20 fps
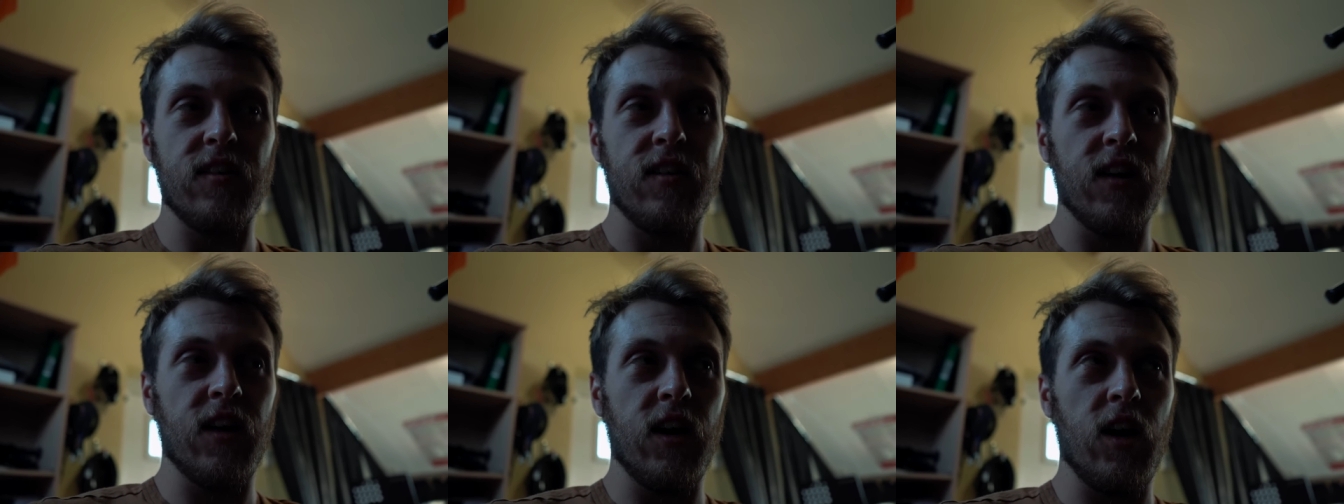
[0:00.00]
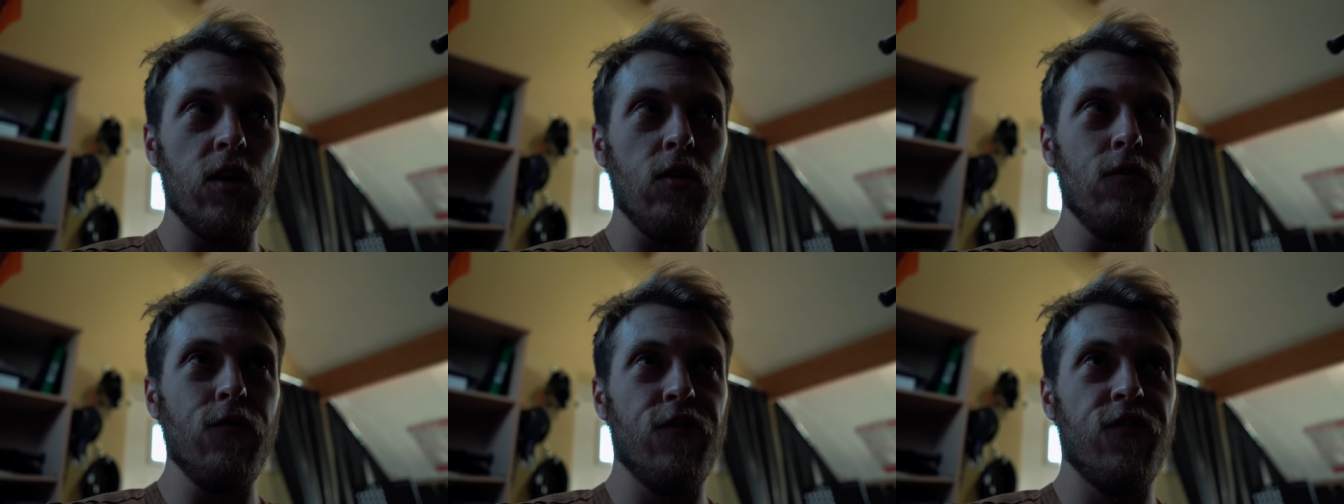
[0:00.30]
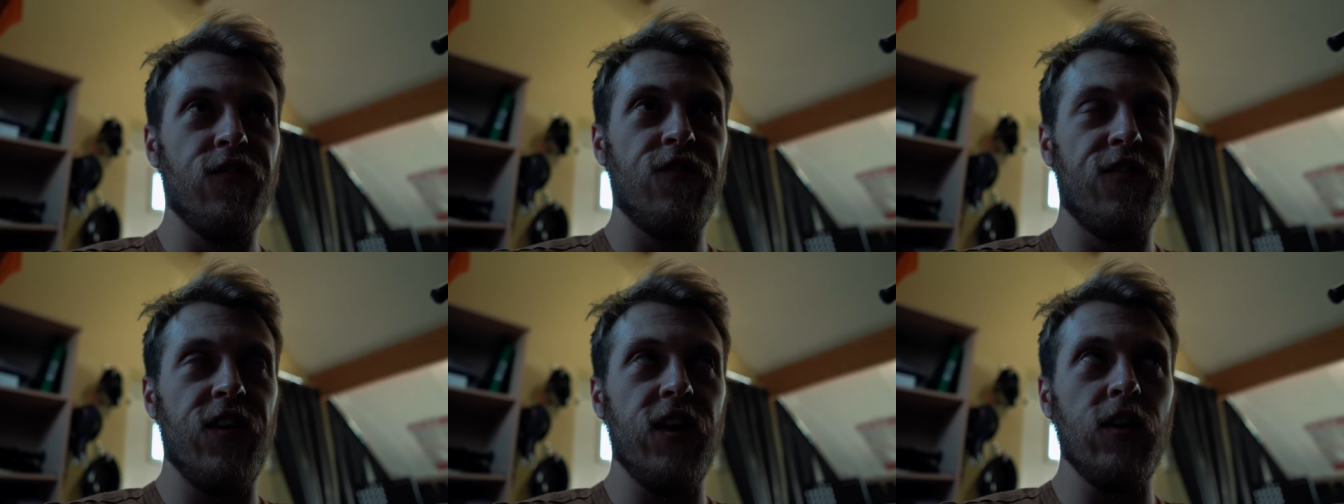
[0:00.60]
Like, I don't
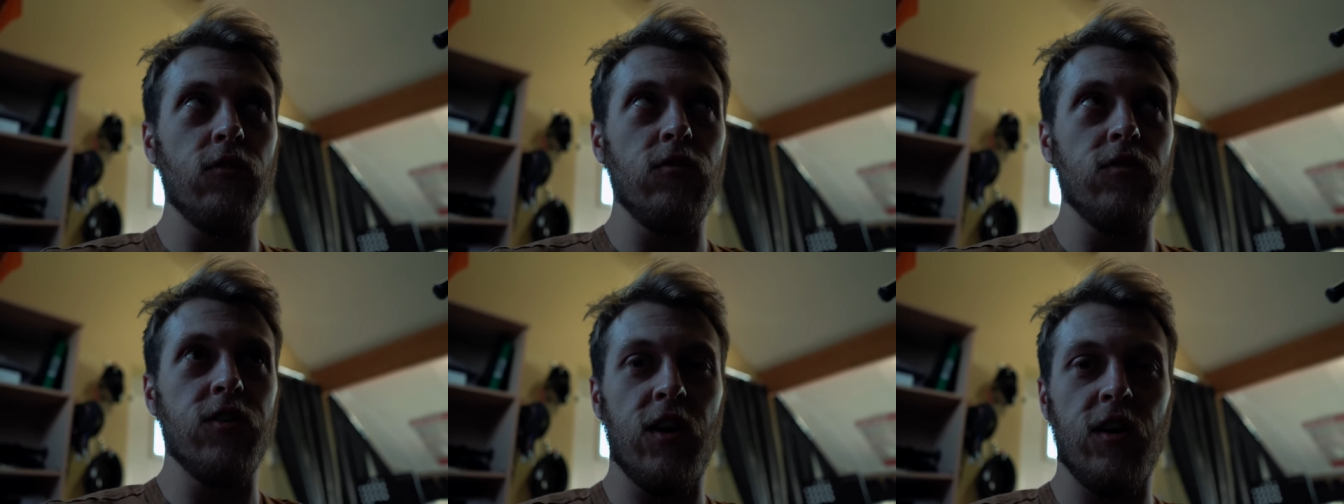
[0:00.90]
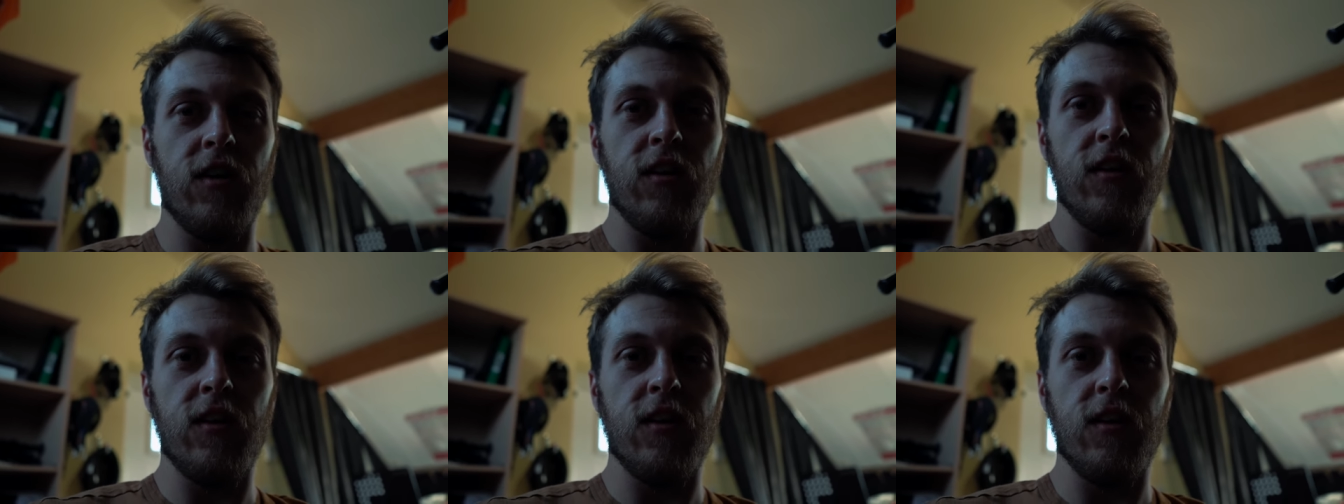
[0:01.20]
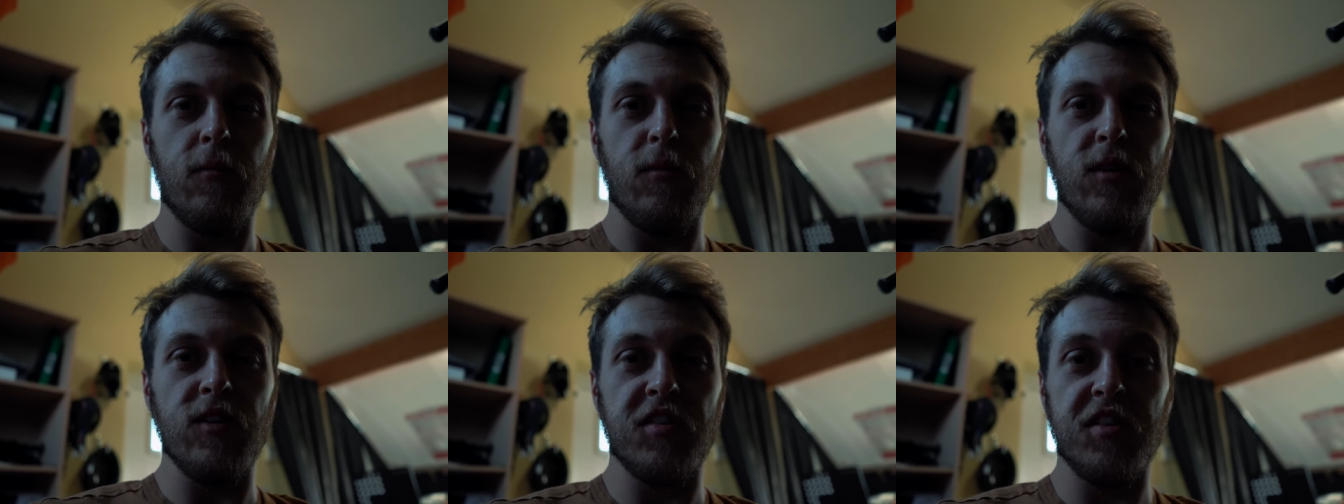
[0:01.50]
feel tired
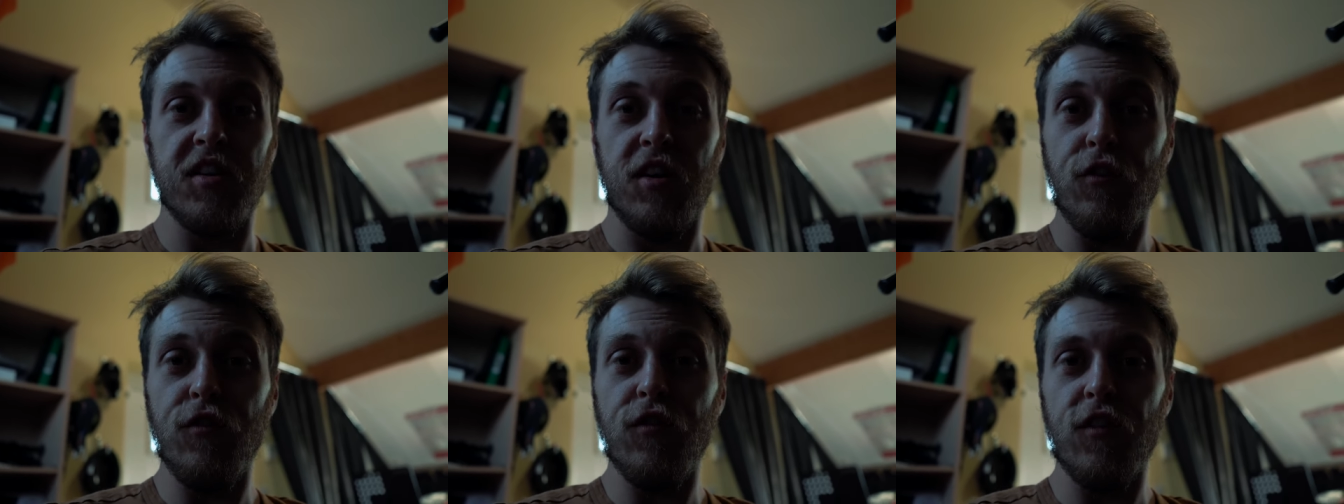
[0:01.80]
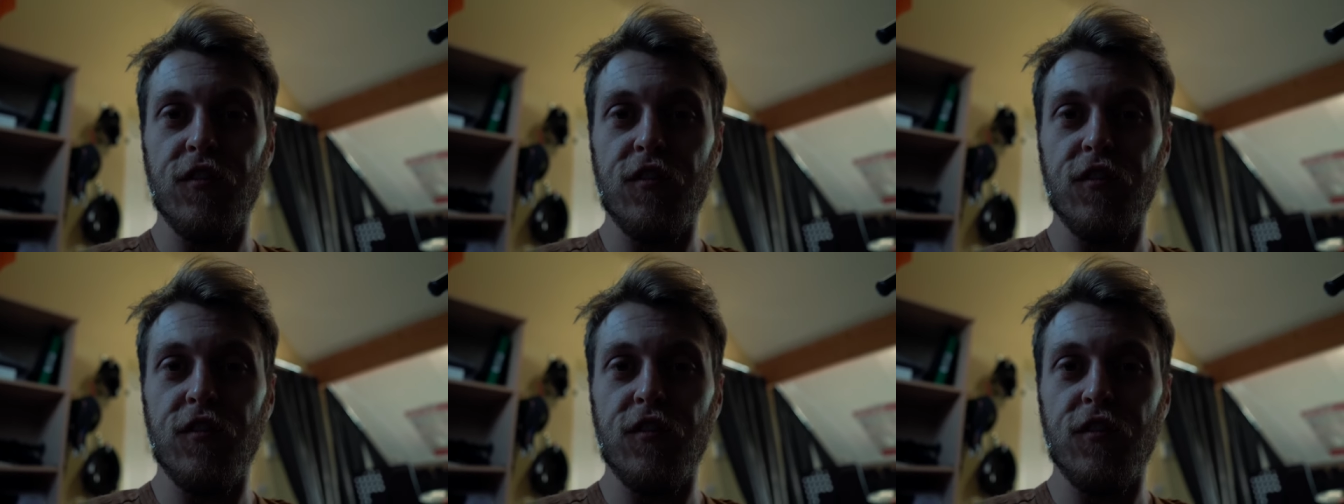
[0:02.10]
in myself.